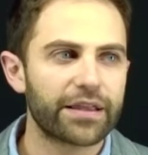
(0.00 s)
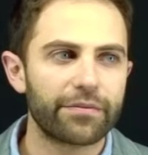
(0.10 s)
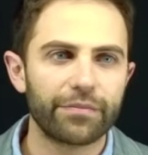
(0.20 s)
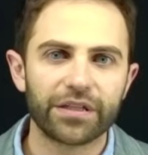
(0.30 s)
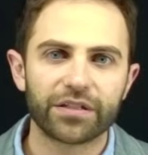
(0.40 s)
that
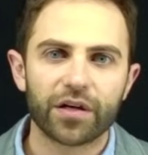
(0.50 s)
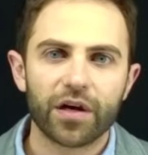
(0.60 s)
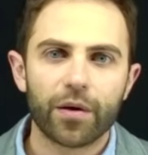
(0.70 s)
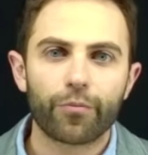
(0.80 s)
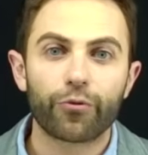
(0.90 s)
means
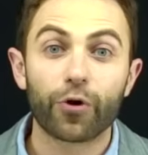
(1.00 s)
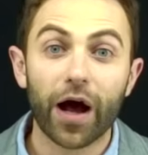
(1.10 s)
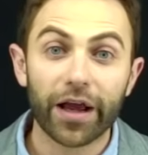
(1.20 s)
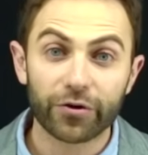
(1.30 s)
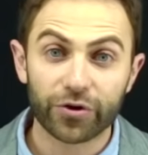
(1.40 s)

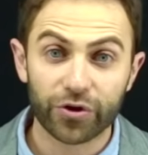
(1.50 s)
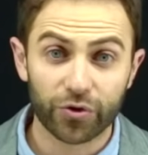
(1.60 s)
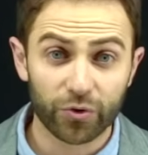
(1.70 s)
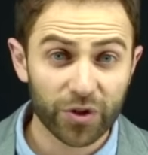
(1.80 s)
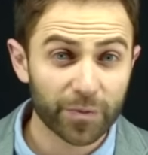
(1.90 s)
prior
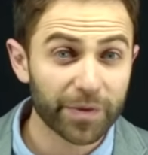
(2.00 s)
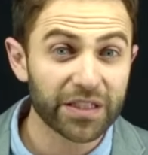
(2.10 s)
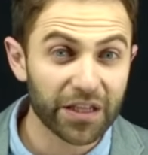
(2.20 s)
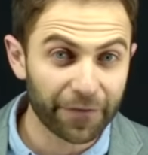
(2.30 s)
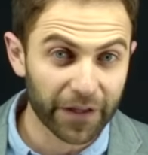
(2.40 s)
to,
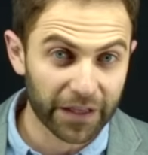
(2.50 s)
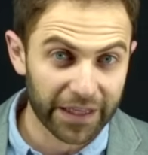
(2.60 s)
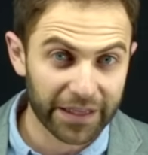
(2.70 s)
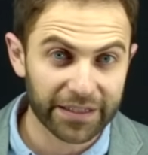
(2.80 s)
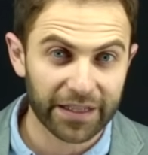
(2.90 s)
specifically
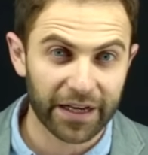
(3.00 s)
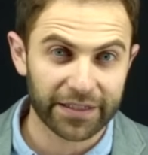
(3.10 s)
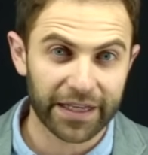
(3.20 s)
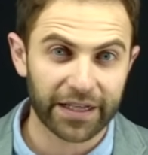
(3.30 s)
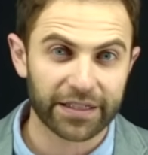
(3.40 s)
in this
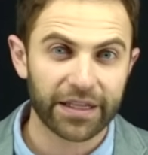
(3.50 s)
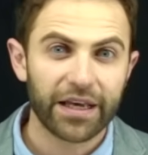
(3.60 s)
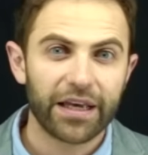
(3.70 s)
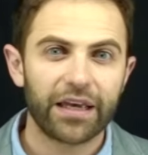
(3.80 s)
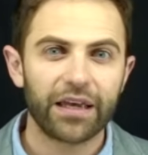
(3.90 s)
context,
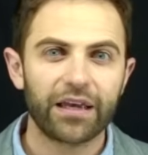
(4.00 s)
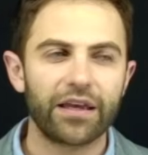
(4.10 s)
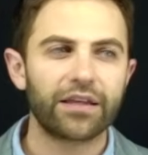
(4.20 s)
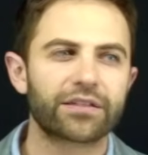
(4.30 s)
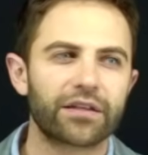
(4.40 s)

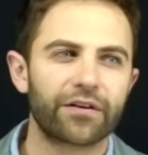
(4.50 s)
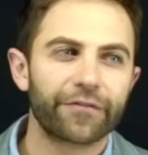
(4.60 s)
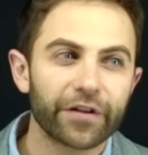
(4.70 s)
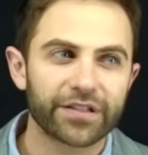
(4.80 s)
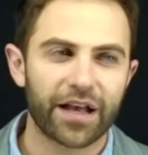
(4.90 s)
it's a
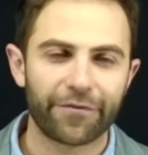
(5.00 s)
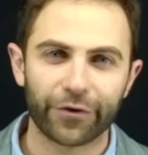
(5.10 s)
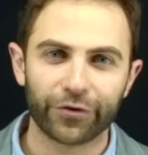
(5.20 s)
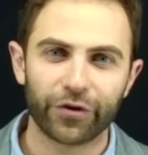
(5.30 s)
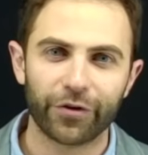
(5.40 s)

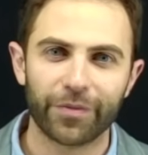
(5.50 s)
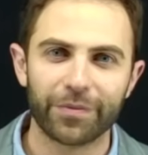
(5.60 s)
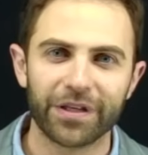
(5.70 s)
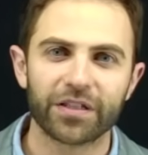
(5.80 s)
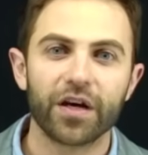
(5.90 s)
philosophical term that
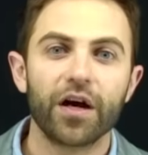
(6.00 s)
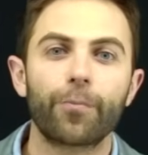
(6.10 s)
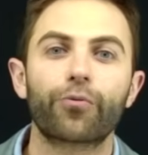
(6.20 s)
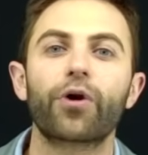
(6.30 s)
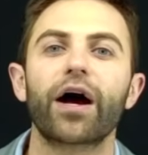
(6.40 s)
means
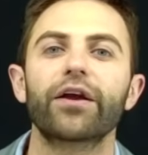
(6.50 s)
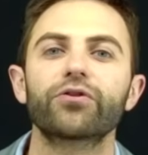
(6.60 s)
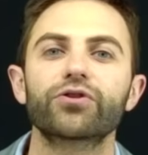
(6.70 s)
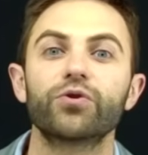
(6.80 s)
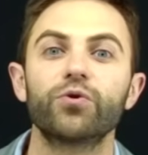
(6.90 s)
prior
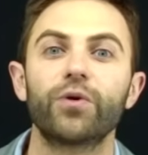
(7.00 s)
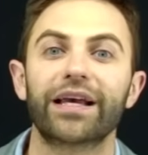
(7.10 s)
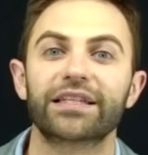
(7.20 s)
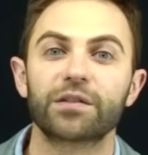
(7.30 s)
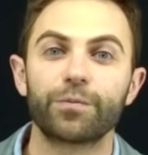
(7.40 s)
to
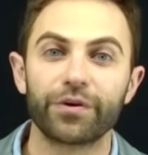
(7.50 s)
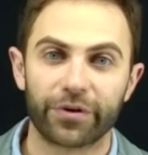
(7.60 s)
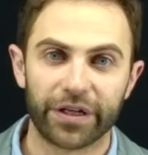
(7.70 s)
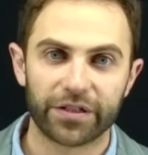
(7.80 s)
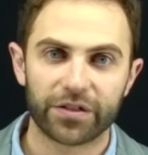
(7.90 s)

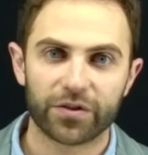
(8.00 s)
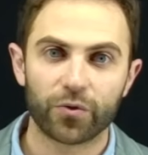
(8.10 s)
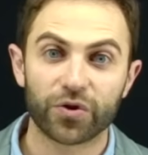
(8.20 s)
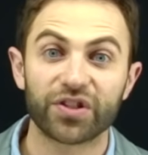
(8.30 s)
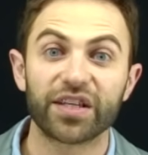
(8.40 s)
experience
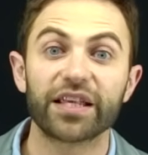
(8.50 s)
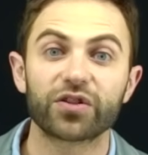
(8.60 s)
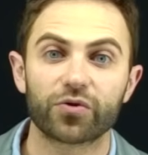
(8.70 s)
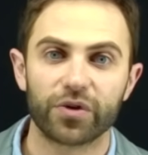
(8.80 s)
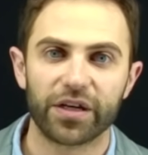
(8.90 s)
or
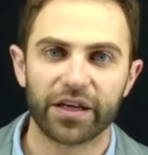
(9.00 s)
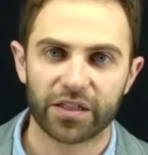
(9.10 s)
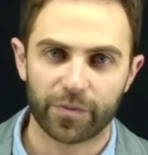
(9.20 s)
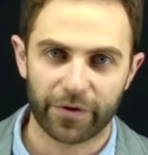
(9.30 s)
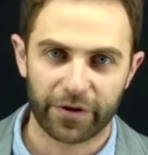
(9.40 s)
sensory
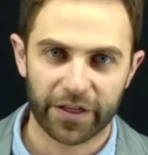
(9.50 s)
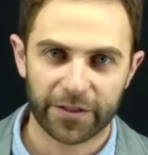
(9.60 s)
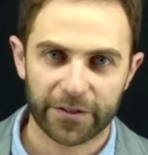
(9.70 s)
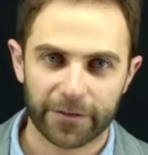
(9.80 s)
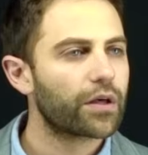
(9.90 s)

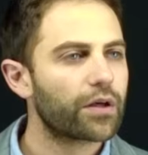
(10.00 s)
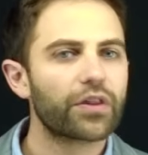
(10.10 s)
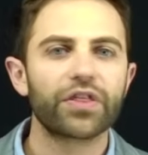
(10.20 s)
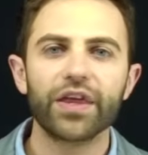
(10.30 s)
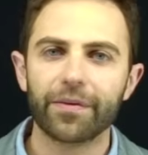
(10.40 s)
experience.
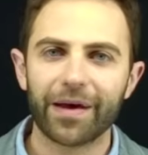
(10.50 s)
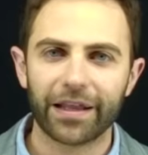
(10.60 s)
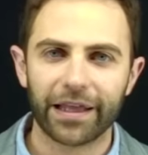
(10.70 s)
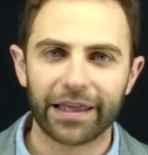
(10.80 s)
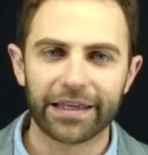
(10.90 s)
Think about
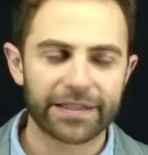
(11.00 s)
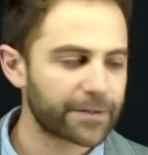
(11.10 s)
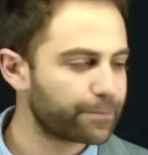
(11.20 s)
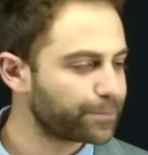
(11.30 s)
it like this.